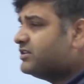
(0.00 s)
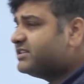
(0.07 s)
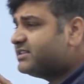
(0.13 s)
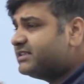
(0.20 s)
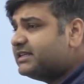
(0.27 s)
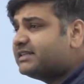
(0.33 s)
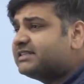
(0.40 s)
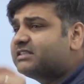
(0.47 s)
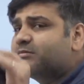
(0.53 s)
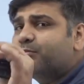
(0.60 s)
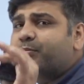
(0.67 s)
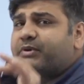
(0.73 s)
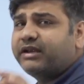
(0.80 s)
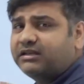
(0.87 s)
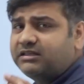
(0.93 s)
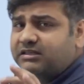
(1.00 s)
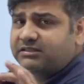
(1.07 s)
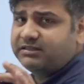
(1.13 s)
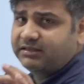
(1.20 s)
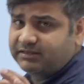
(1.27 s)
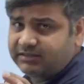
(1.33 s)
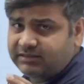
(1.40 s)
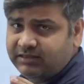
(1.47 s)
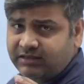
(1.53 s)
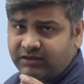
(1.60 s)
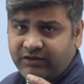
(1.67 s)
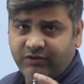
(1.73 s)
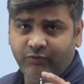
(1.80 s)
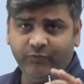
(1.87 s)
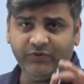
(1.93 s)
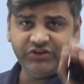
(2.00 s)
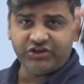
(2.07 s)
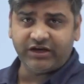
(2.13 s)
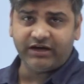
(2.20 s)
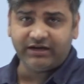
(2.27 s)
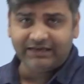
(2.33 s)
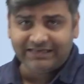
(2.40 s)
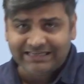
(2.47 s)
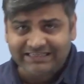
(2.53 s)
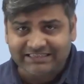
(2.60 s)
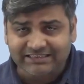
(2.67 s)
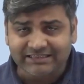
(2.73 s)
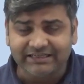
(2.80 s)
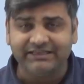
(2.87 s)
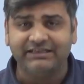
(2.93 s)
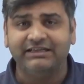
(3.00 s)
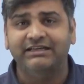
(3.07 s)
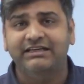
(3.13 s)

6 practices which are listed